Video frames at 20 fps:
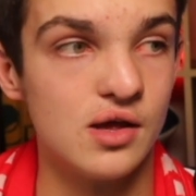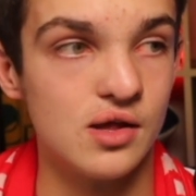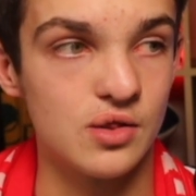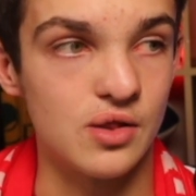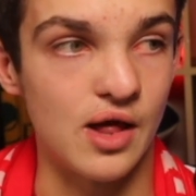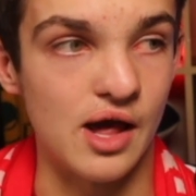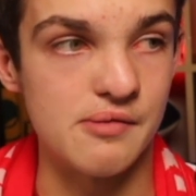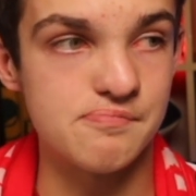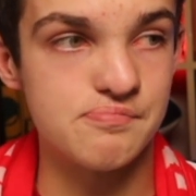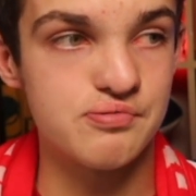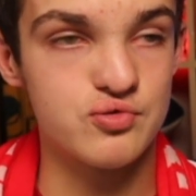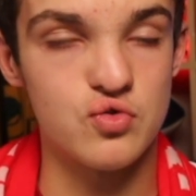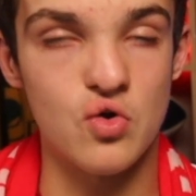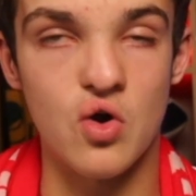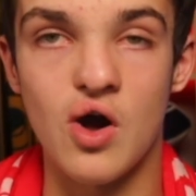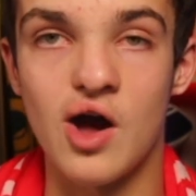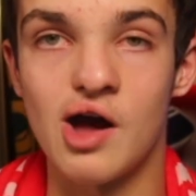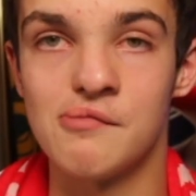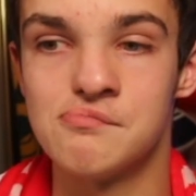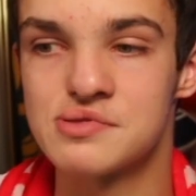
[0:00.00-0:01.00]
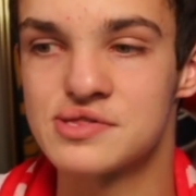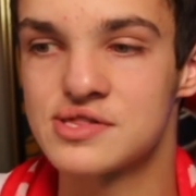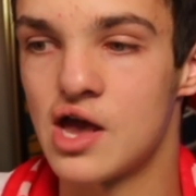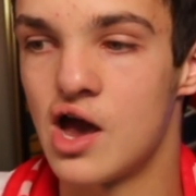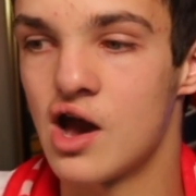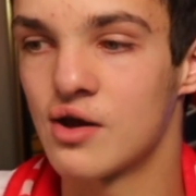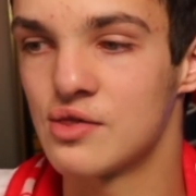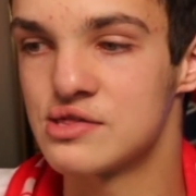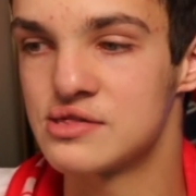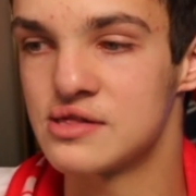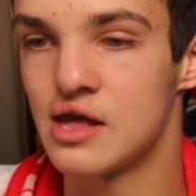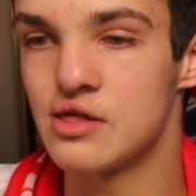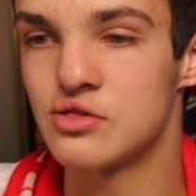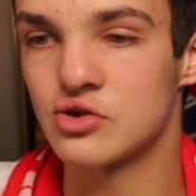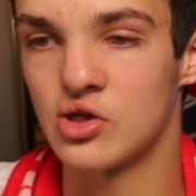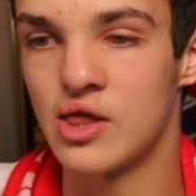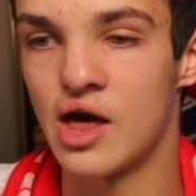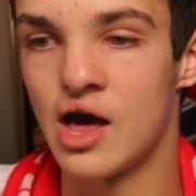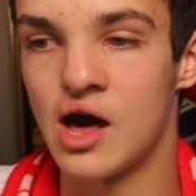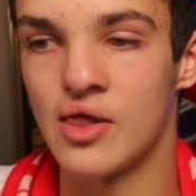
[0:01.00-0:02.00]
Like, prime start of the season,
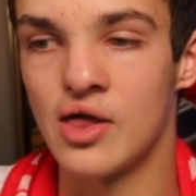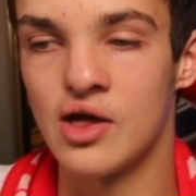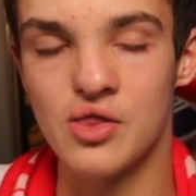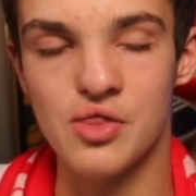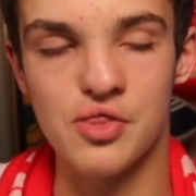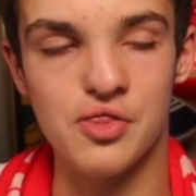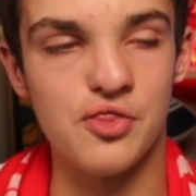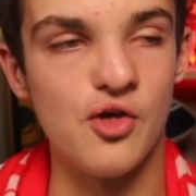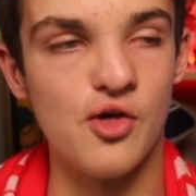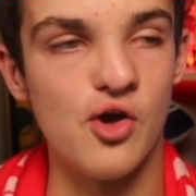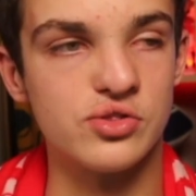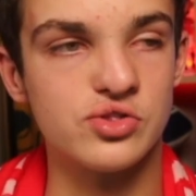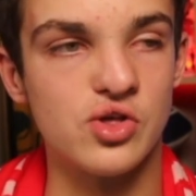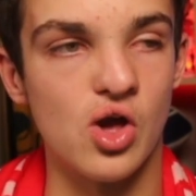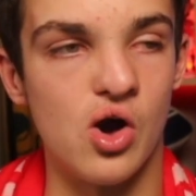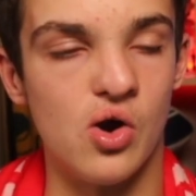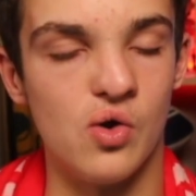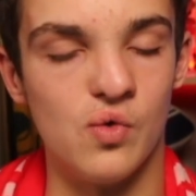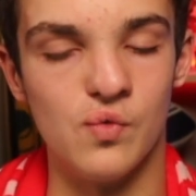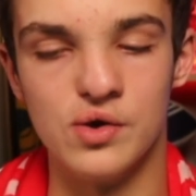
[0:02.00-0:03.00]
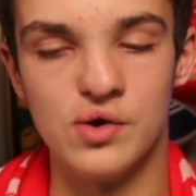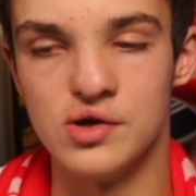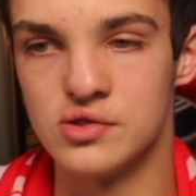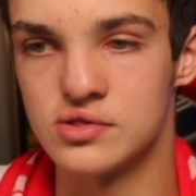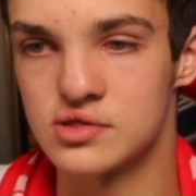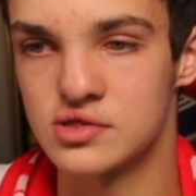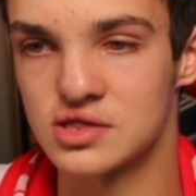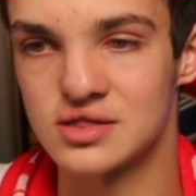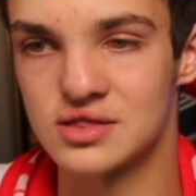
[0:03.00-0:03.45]
Onana. Third goal was,